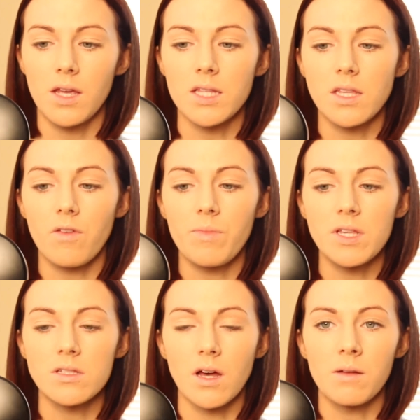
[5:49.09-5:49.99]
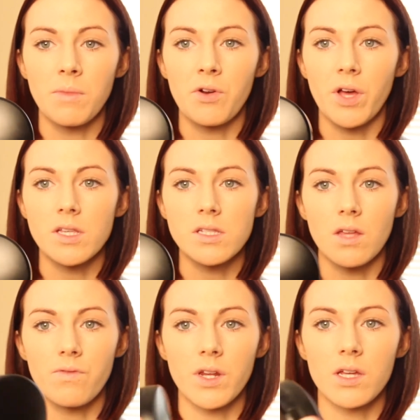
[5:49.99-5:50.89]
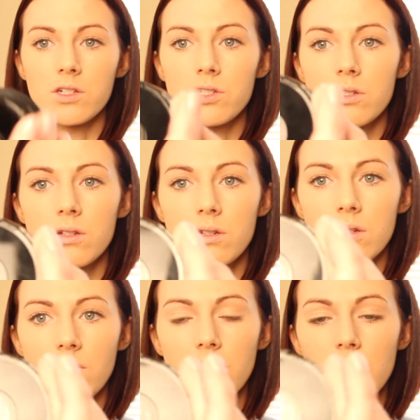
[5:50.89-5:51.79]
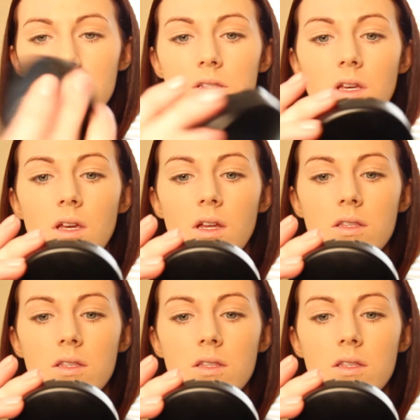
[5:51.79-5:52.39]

It's Give Me Sun Mineralize Skinfinish. You can see